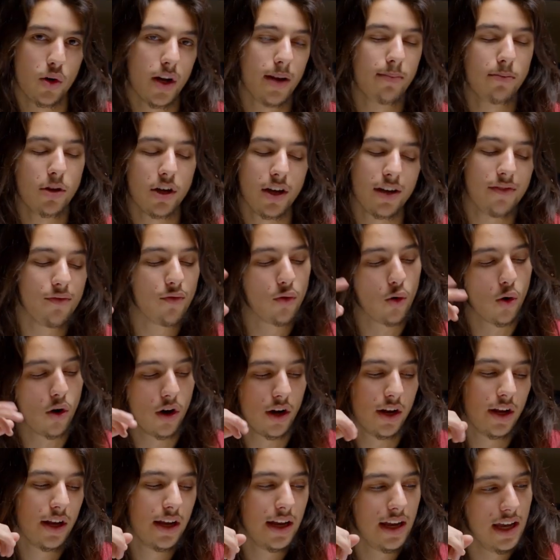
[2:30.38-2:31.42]
I'm looking for
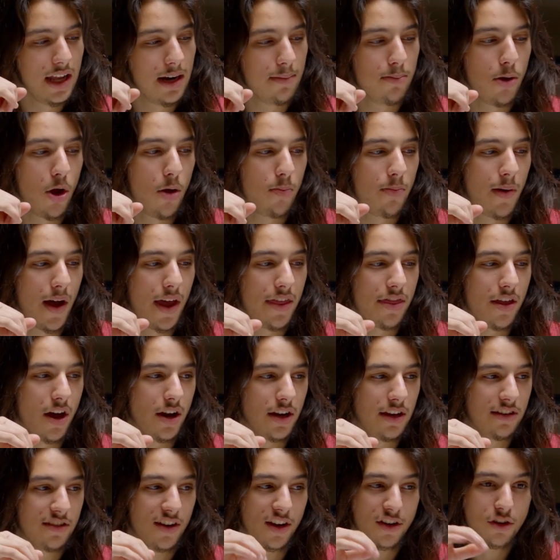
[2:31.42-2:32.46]
in a ball python.
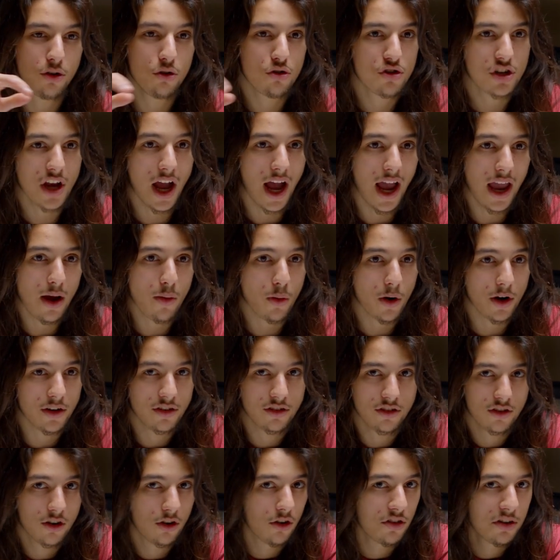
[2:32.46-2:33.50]
He's not too shy, where he
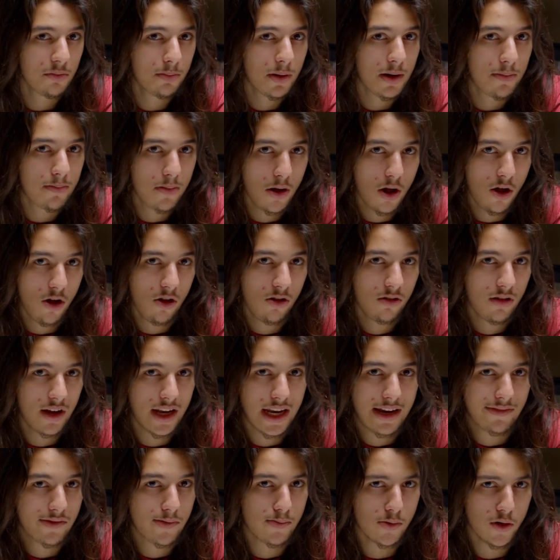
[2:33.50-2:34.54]
just curls up in a ball and
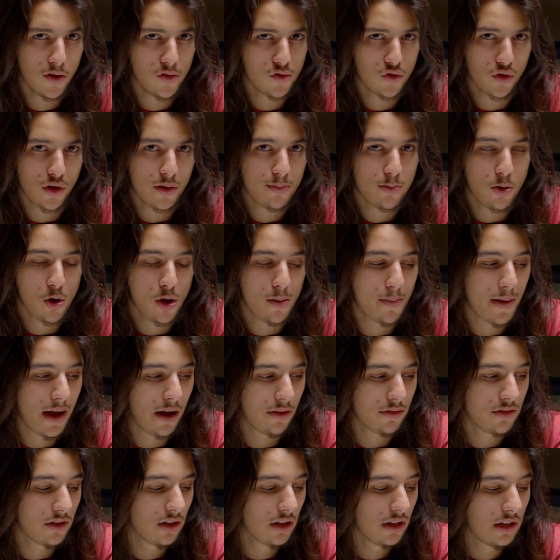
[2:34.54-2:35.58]
never moves when you pull him
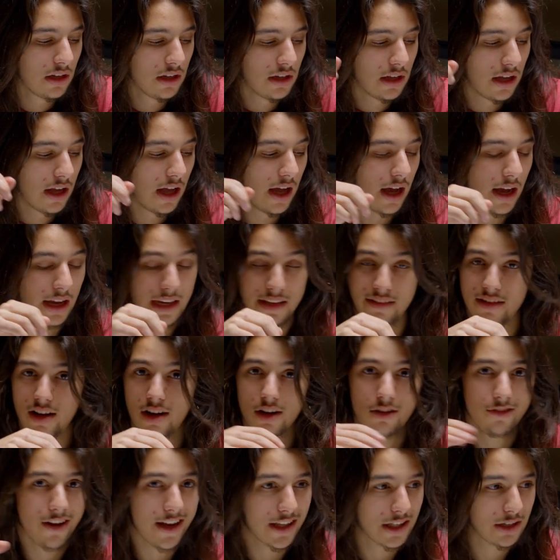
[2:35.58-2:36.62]
out. He's not
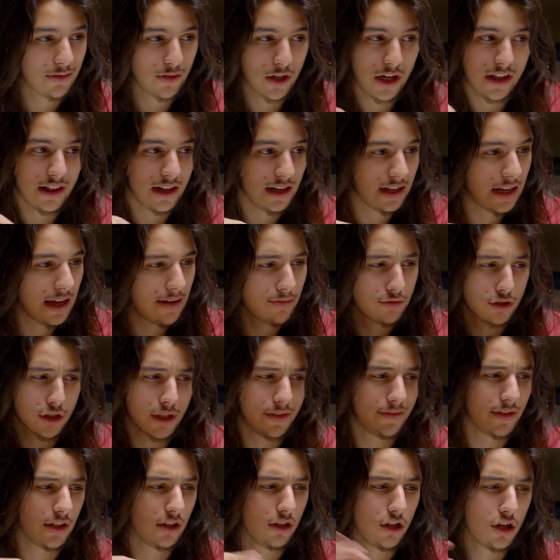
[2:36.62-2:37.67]
aggressive or anything, never
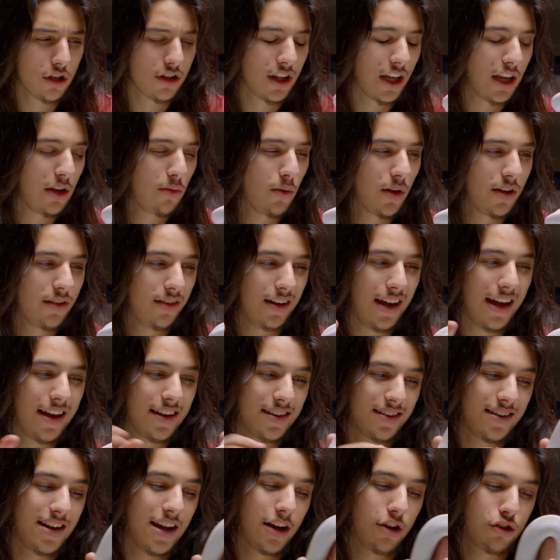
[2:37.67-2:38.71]
even looks like he wants to
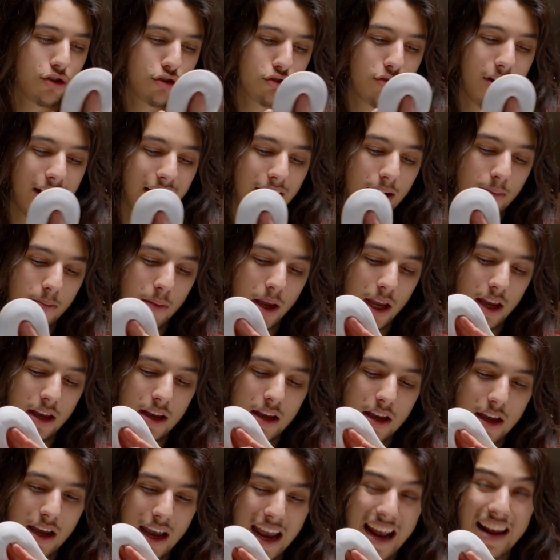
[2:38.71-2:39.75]
S-neck or strike at me.
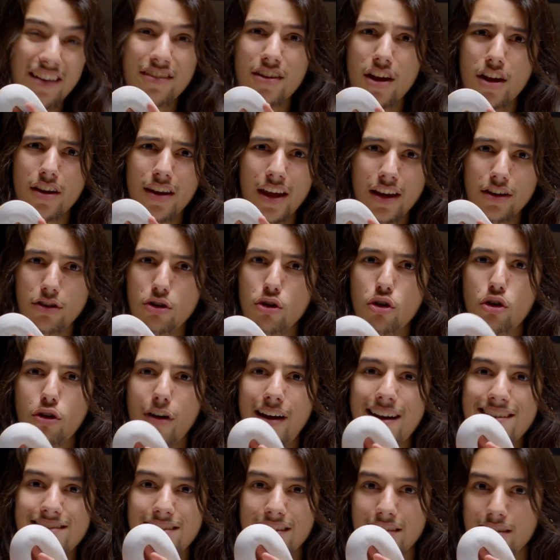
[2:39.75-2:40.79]
And he's not like too
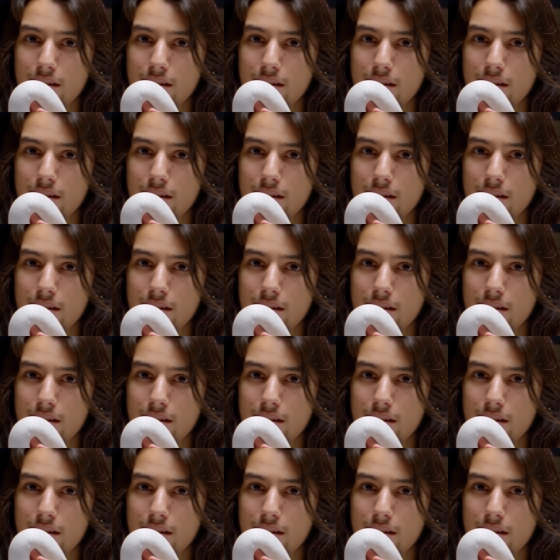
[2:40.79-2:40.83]
crazy.